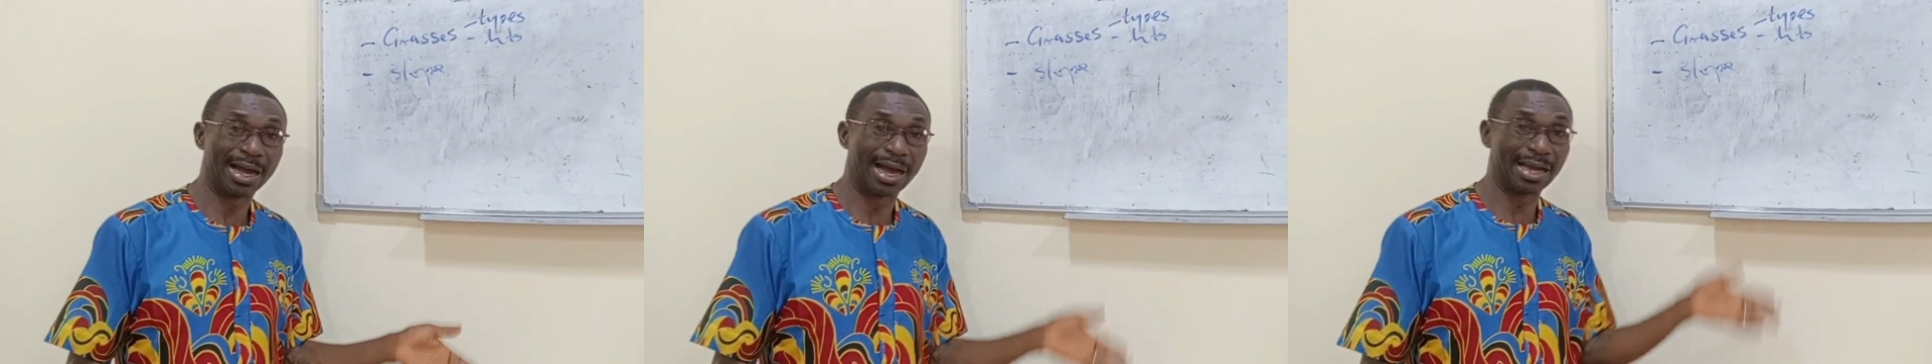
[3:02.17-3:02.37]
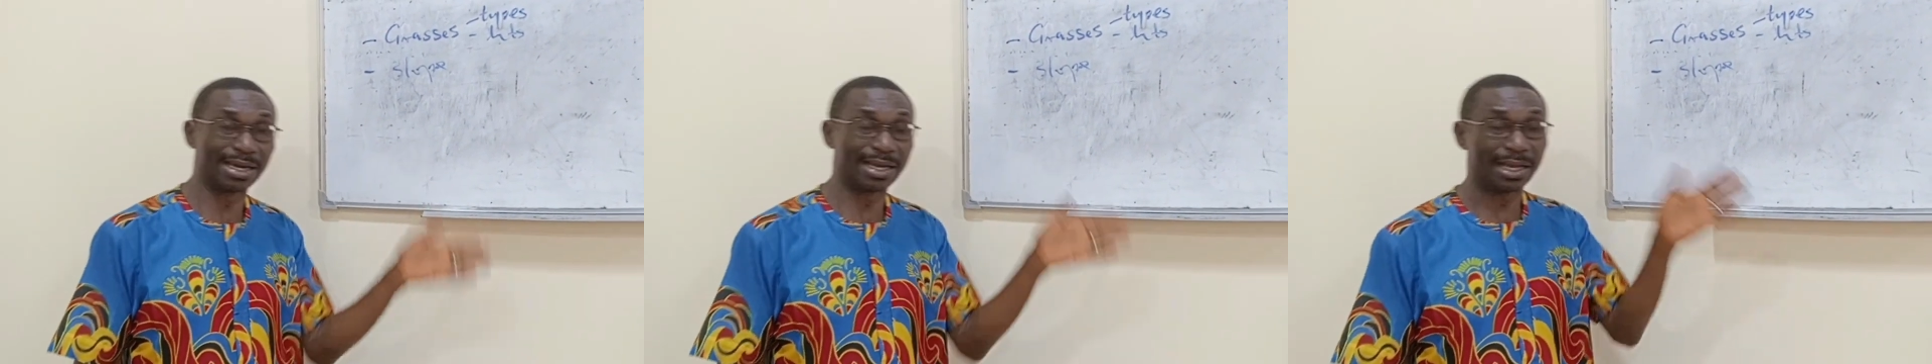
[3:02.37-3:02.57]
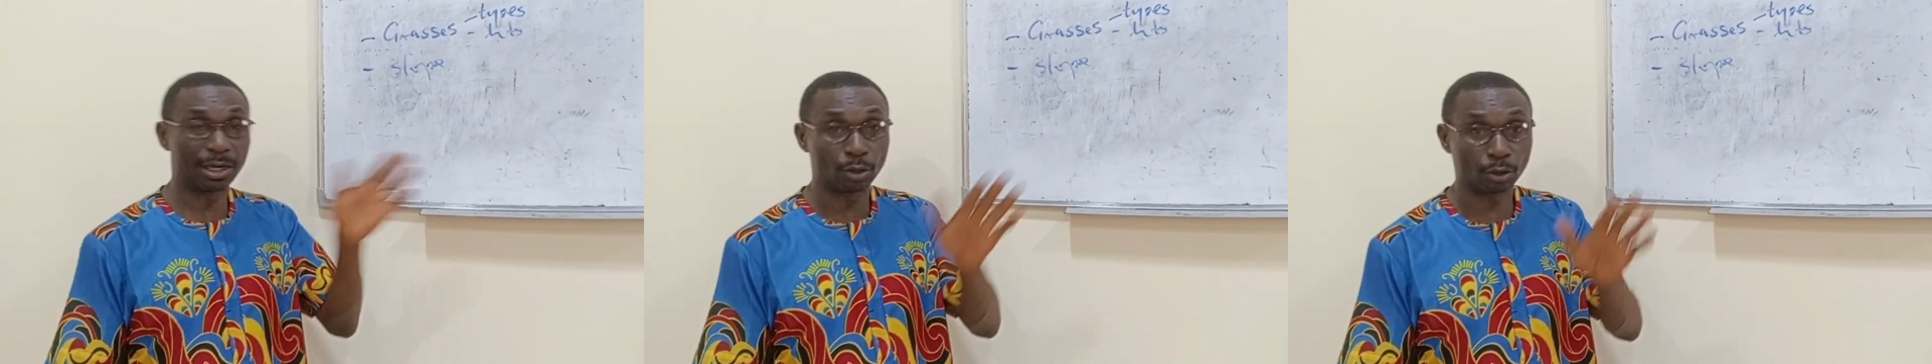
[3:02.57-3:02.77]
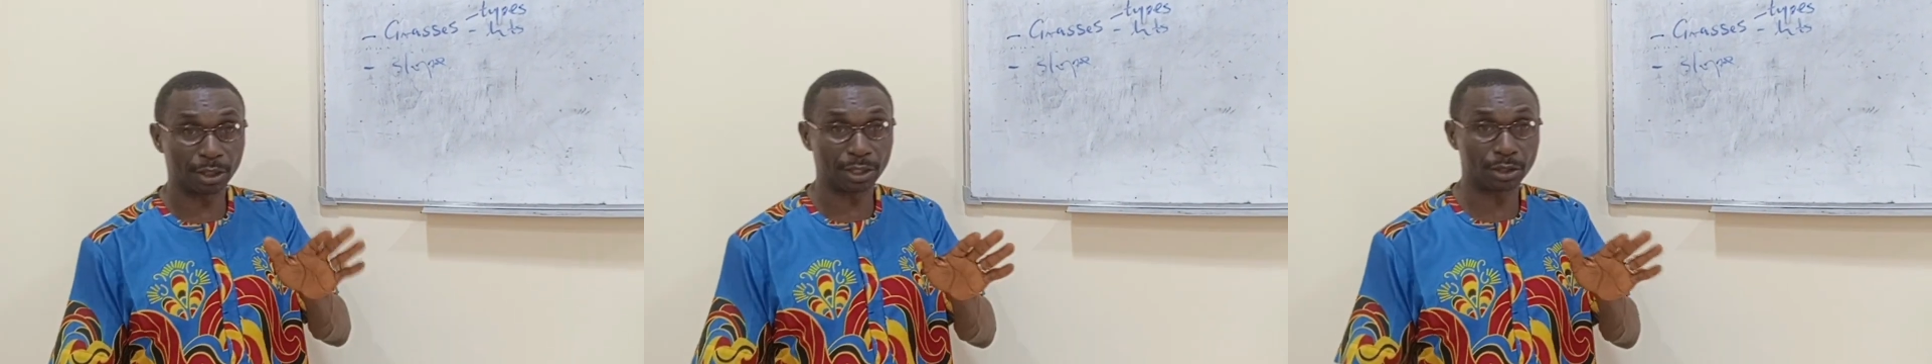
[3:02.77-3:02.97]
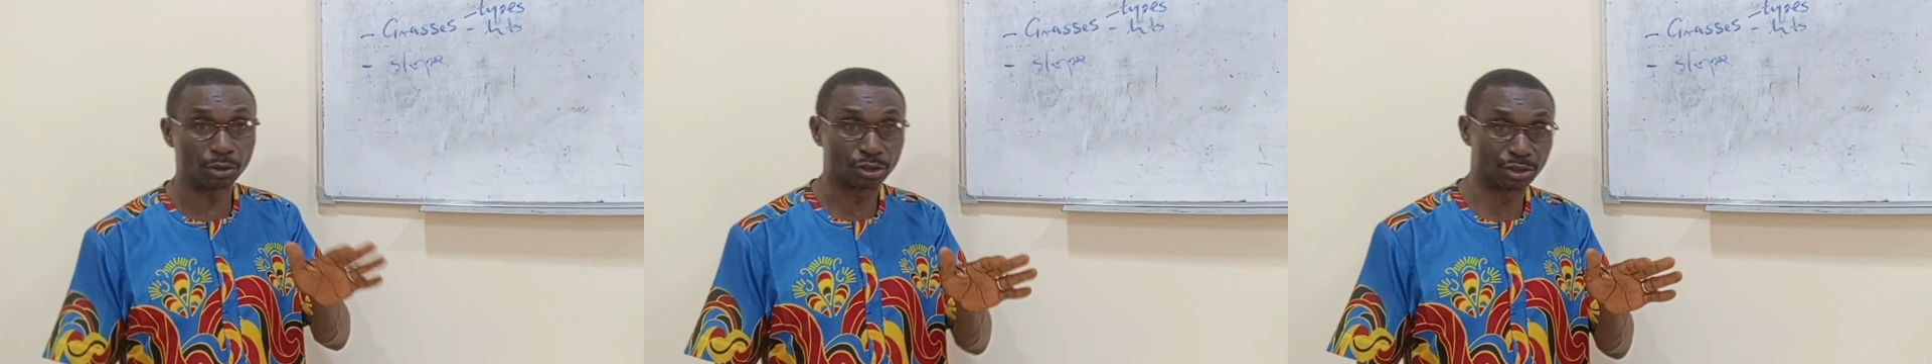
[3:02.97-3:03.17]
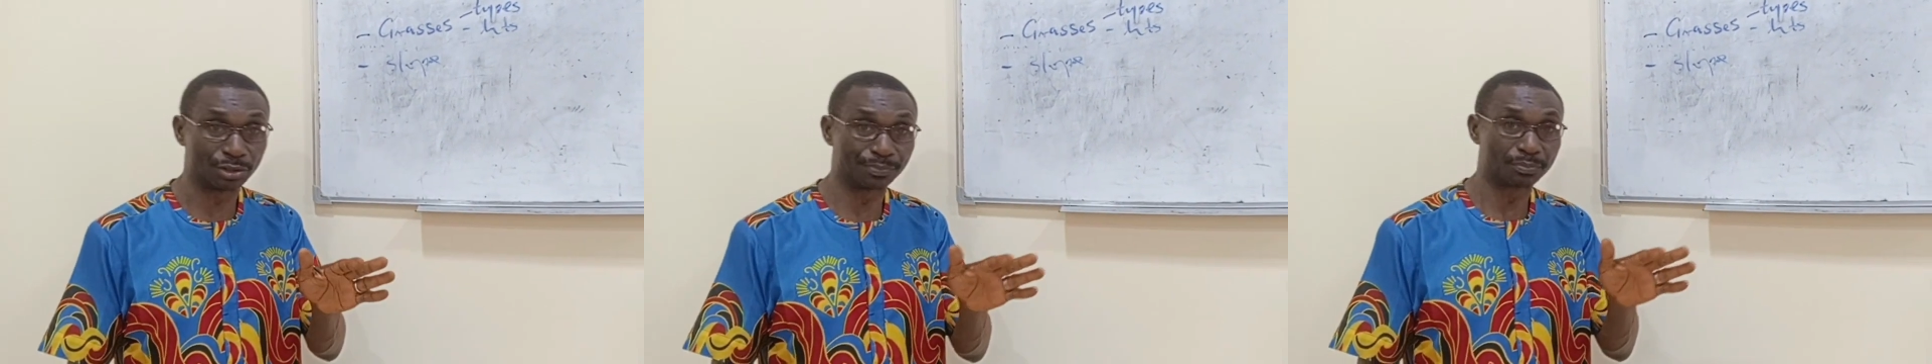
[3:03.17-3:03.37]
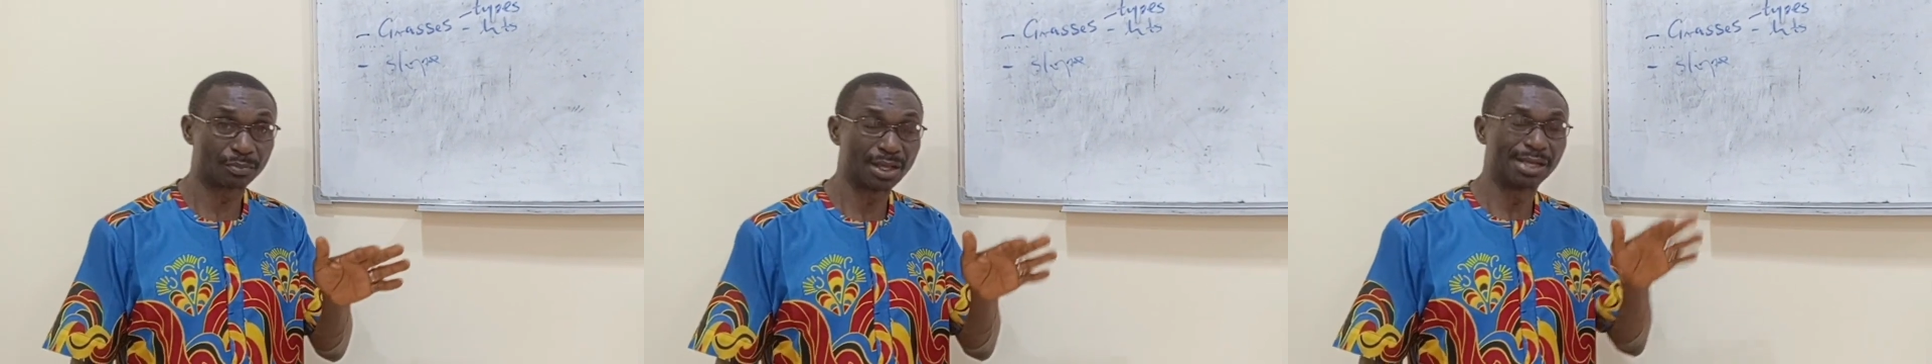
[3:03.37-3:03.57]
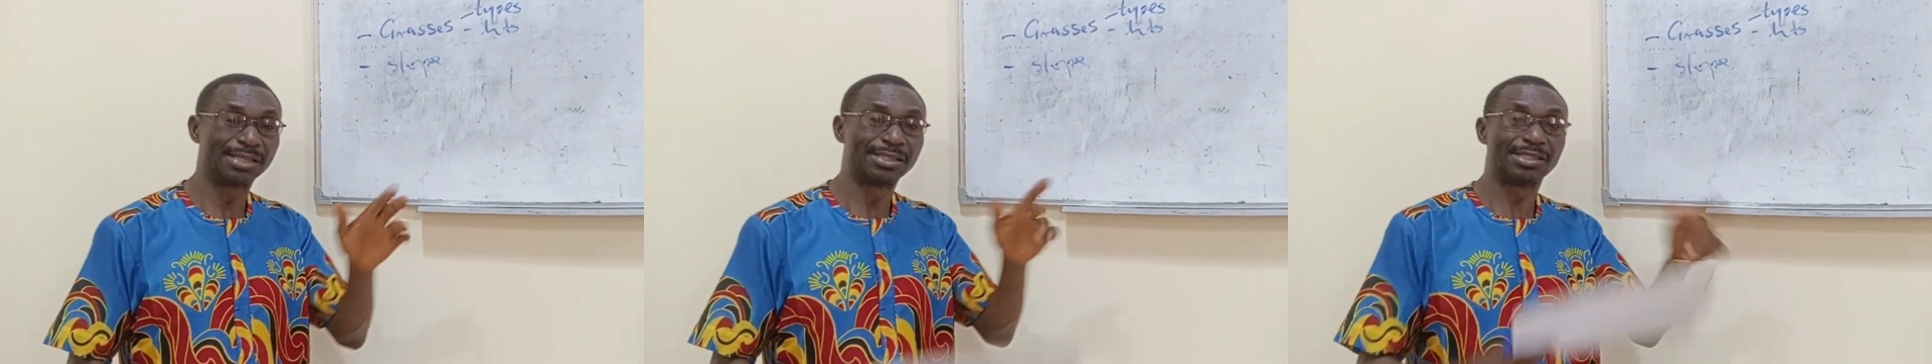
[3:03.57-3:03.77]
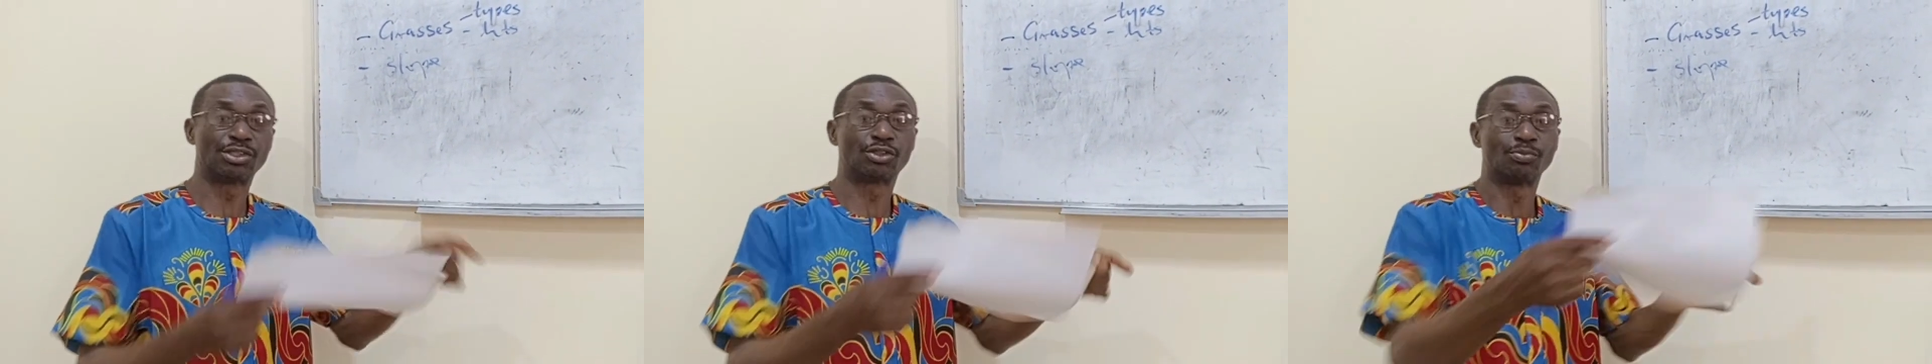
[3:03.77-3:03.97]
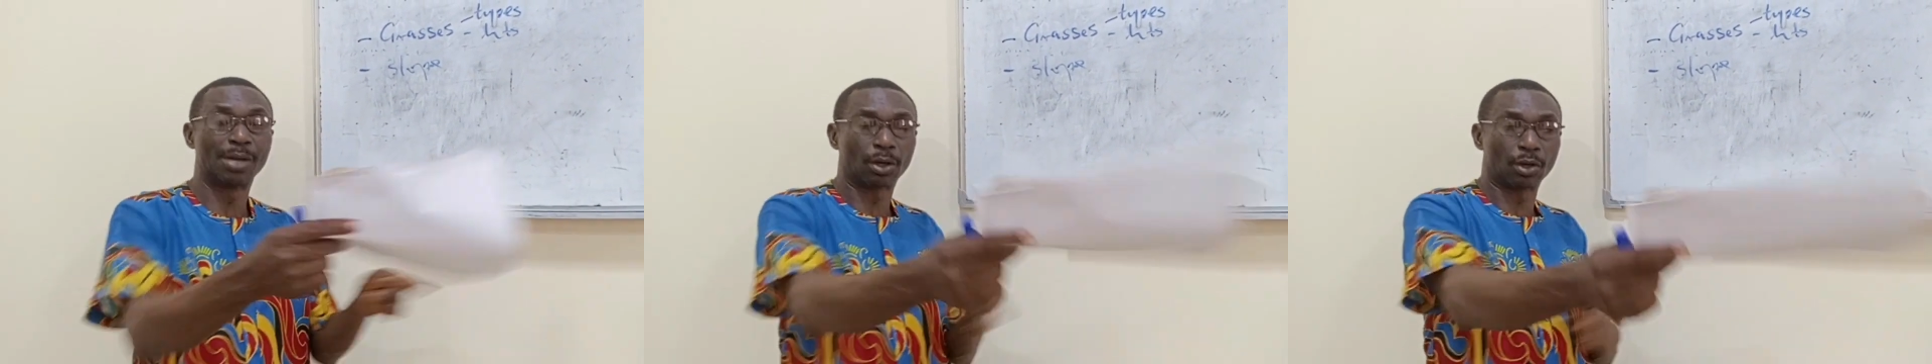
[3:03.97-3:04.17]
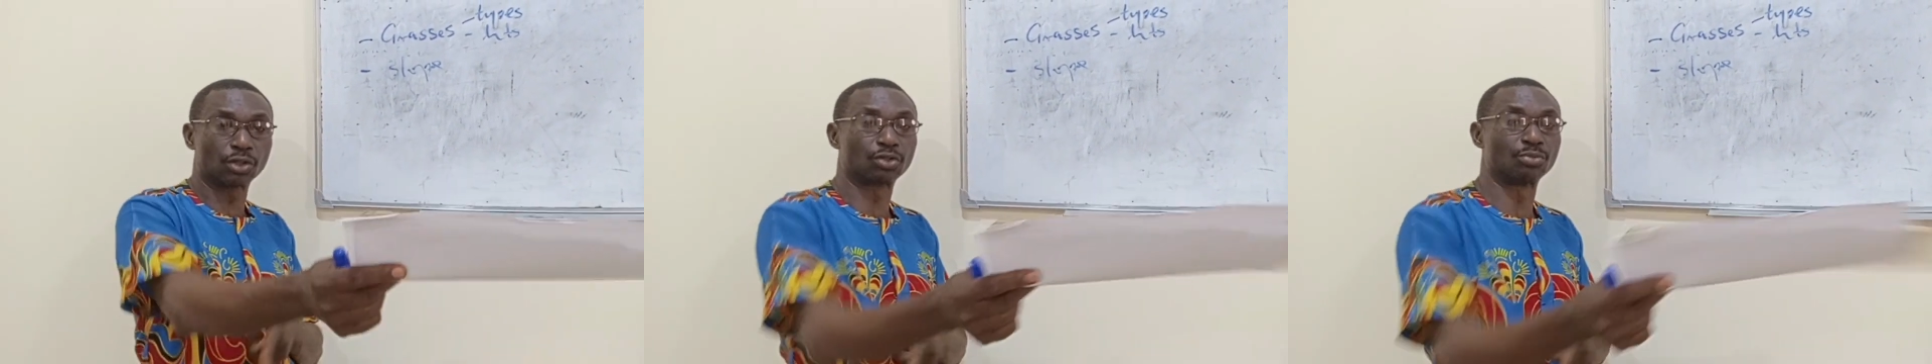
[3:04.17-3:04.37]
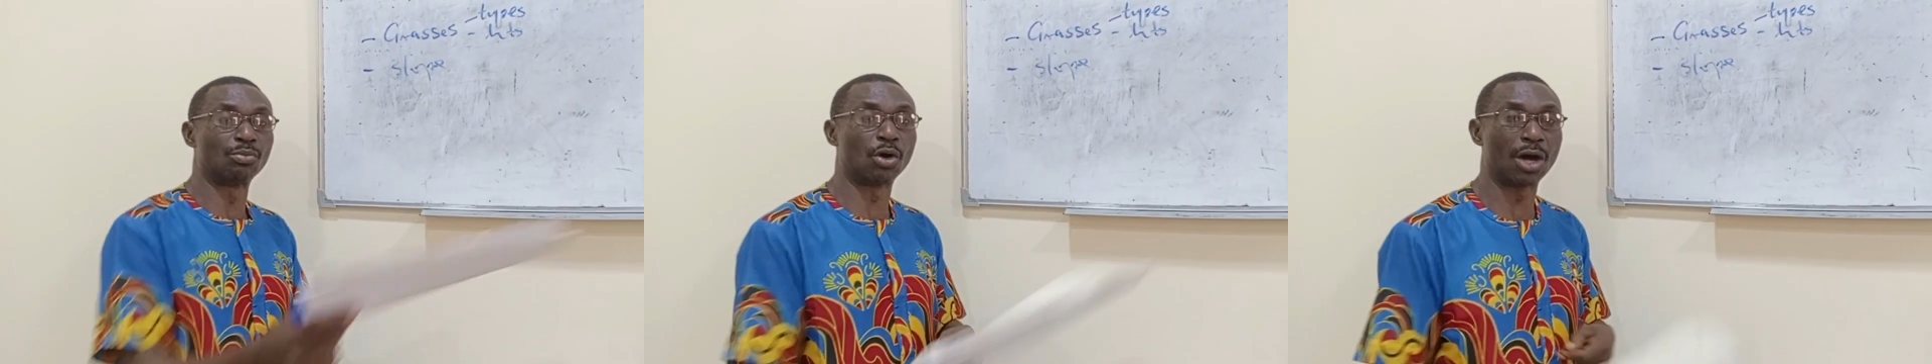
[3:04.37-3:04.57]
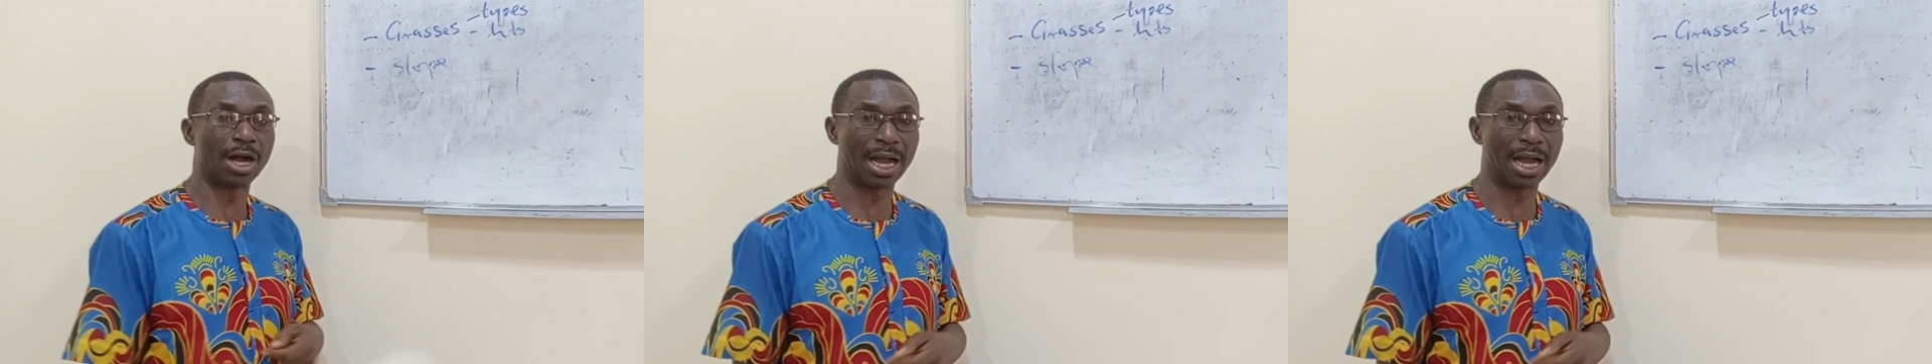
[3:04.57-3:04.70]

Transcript: and erosion, it may cause more